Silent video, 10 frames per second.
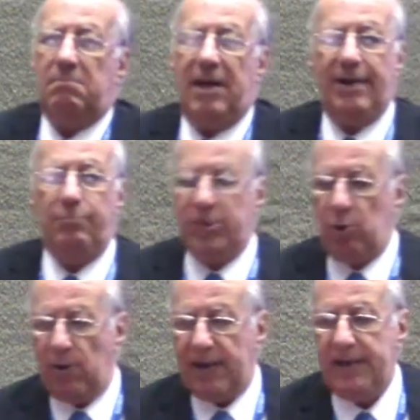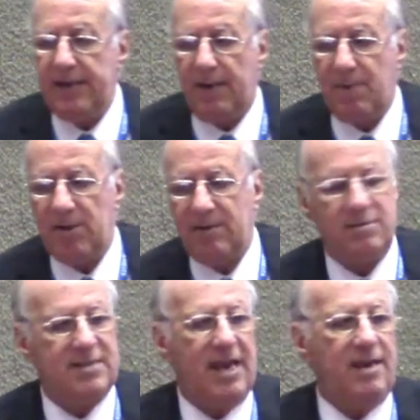And we talk here about,
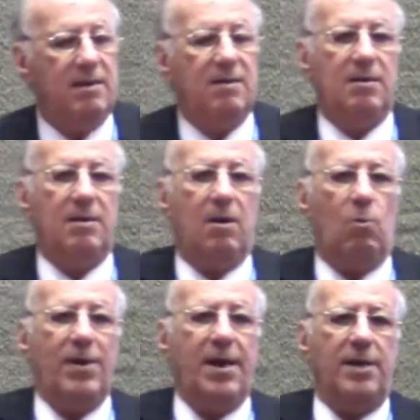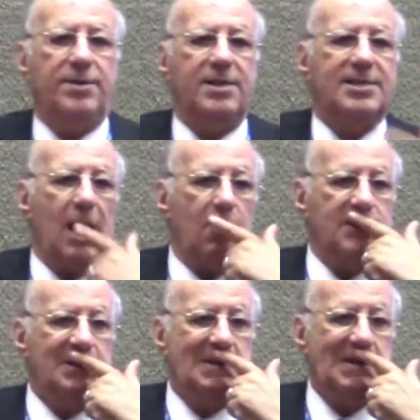say,
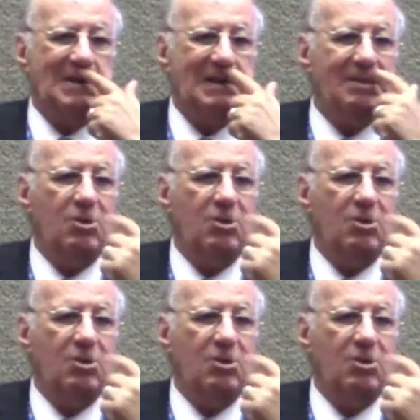100,000 grid